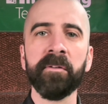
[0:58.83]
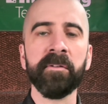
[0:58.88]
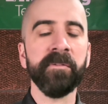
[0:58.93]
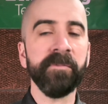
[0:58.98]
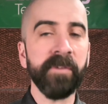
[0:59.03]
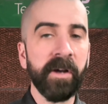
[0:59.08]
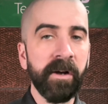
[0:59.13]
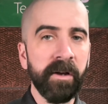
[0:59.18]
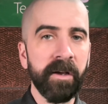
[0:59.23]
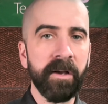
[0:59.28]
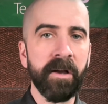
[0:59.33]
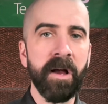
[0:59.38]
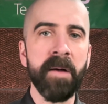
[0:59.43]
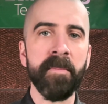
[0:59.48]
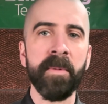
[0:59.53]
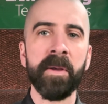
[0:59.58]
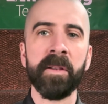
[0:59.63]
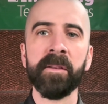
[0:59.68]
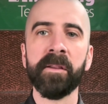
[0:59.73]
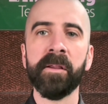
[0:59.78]
are very
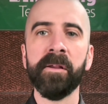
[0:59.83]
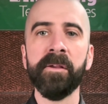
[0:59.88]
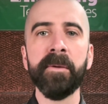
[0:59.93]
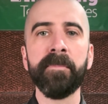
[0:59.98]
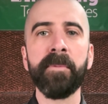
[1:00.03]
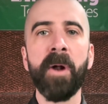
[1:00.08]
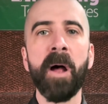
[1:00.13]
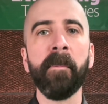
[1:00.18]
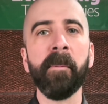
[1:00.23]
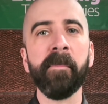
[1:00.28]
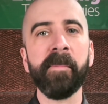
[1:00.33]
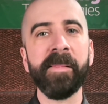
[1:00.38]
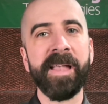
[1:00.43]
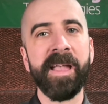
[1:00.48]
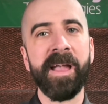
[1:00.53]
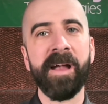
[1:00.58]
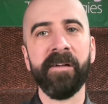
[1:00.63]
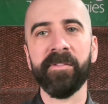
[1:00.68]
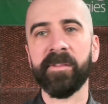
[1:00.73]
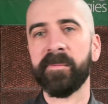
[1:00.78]
common. You probably
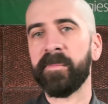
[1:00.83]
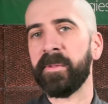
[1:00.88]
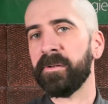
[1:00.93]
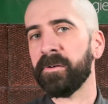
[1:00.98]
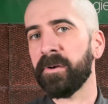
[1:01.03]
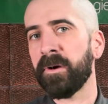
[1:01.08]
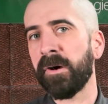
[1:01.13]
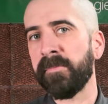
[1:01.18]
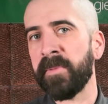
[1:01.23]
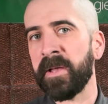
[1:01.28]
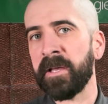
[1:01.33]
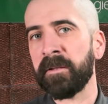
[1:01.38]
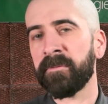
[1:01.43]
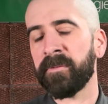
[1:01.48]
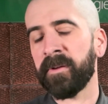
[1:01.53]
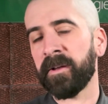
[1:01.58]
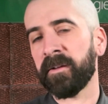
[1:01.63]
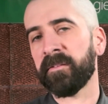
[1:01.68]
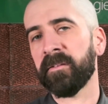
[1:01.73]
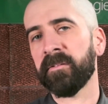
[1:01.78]
have them in your home
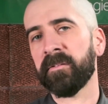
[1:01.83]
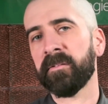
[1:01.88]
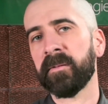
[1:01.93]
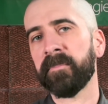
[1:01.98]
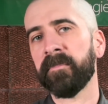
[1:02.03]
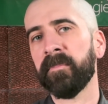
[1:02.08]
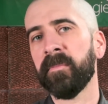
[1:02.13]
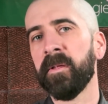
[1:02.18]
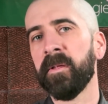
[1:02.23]
HVAC system